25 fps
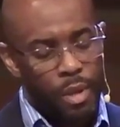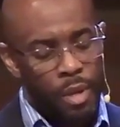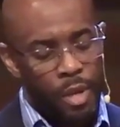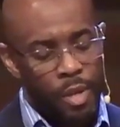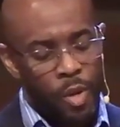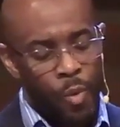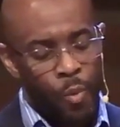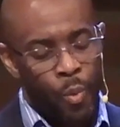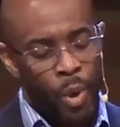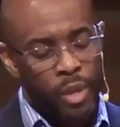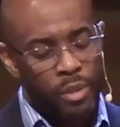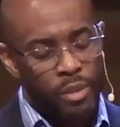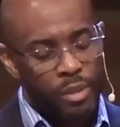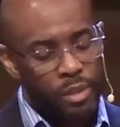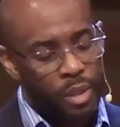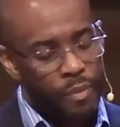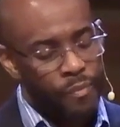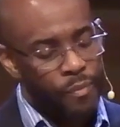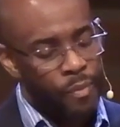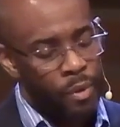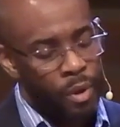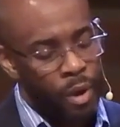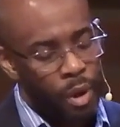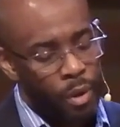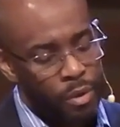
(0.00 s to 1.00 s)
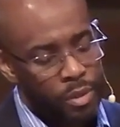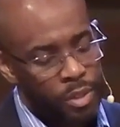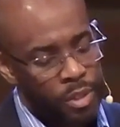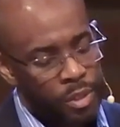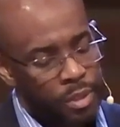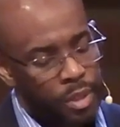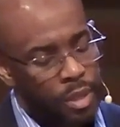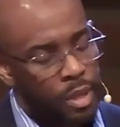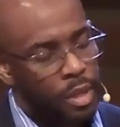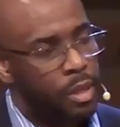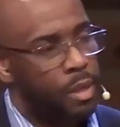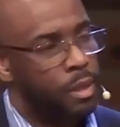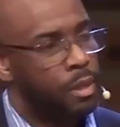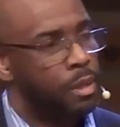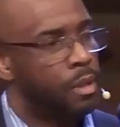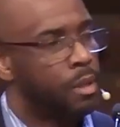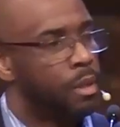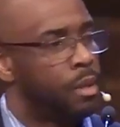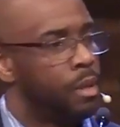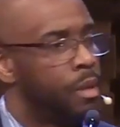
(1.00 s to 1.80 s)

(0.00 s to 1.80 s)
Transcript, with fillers: and erected it for all to see,